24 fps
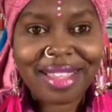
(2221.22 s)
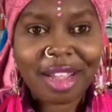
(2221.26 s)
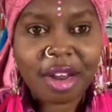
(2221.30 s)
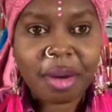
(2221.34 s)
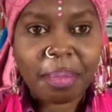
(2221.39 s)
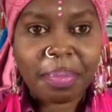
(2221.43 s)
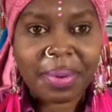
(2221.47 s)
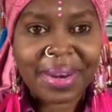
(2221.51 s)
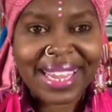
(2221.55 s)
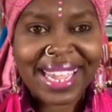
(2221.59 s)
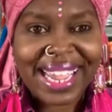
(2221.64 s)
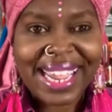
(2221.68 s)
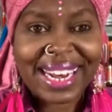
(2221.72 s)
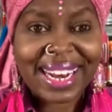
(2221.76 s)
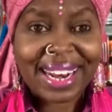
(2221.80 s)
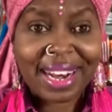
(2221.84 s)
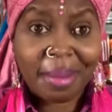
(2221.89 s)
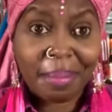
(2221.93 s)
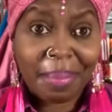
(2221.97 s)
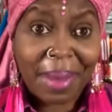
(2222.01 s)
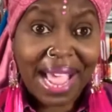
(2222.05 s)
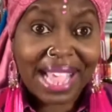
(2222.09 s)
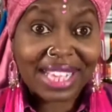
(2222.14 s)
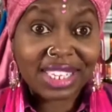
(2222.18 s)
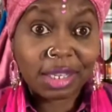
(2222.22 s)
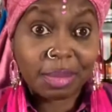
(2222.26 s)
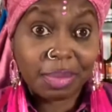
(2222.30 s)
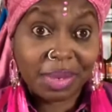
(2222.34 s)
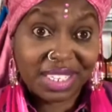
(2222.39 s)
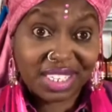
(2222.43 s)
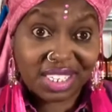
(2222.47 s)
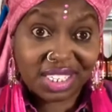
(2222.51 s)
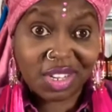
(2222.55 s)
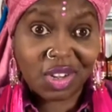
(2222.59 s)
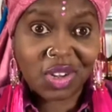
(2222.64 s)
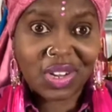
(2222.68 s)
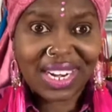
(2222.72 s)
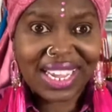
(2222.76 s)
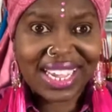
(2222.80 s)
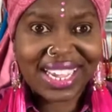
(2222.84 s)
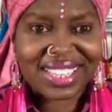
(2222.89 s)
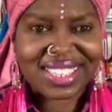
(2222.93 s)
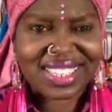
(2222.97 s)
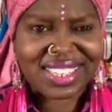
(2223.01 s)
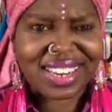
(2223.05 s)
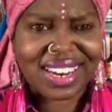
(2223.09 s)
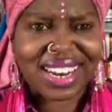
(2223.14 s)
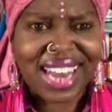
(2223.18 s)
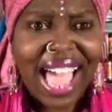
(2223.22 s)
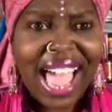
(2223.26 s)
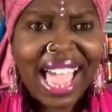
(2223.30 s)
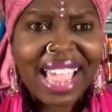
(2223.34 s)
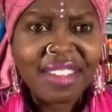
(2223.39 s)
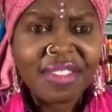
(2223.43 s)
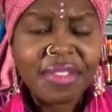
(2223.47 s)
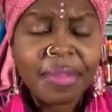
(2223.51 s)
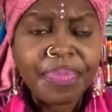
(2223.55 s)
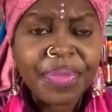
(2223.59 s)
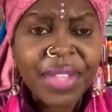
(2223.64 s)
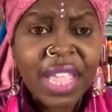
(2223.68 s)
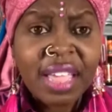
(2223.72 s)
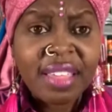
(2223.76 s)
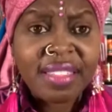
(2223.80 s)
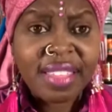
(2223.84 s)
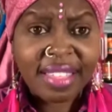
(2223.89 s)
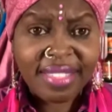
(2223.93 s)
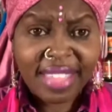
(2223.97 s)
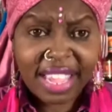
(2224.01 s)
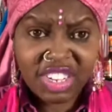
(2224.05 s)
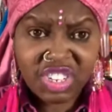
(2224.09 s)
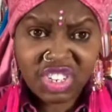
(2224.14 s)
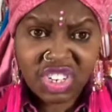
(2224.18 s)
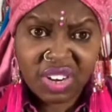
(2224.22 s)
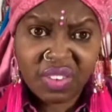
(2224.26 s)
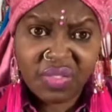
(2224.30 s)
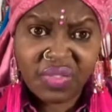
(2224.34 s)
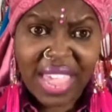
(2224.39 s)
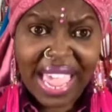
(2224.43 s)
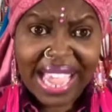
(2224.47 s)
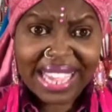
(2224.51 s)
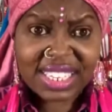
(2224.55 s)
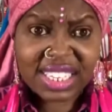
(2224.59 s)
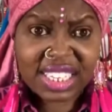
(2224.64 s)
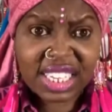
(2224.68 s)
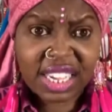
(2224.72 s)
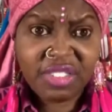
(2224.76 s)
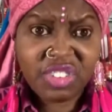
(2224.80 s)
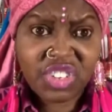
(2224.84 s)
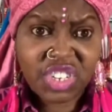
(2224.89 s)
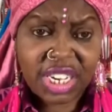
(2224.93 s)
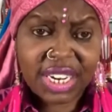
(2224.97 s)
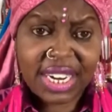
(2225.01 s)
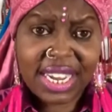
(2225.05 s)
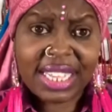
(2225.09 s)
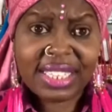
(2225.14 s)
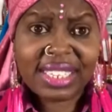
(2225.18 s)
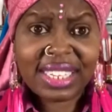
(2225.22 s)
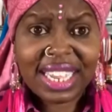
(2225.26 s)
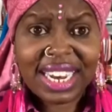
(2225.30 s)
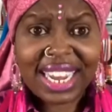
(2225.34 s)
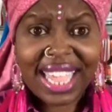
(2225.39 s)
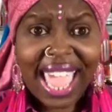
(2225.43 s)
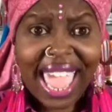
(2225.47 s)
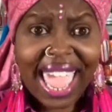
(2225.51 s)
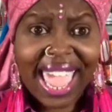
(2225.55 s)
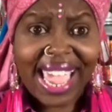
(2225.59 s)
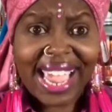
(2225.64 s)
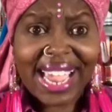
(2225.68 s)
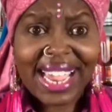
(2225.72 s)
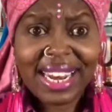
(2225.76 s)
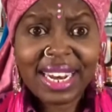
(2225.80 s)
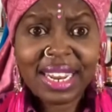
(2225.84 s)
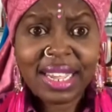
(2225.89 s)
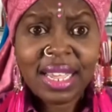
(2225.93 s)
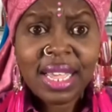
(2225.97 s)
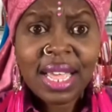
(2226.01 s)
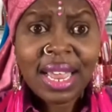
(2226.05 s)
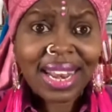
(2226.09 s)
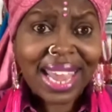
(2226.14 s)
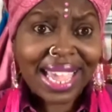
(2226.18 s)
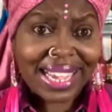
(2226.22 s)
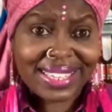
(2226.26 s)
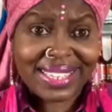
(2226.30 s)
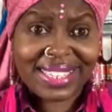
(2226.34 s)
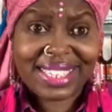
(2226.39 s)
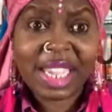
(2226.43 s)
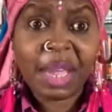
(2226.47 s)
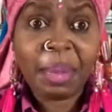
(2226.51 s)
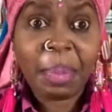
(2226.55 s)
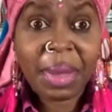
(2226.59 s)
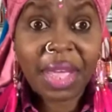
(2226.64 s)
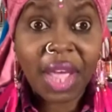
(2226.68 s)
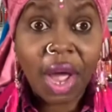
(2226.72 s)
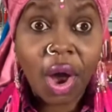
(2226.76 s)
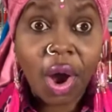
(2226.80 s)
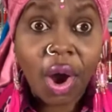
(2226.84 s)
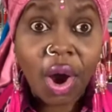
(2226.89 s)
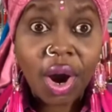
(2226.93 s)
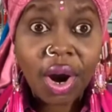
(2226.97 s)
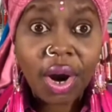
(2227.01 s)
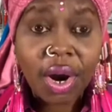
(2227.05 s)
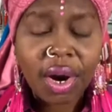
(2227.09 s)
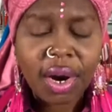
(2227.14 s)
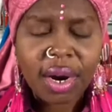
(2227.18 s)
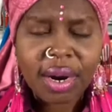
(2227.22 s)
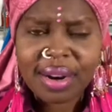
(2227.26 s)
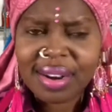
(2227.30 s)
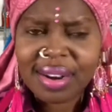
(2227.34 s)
there bleeding and possibly still clinging to life, that they should in fact see if she needs any aid, like CPR.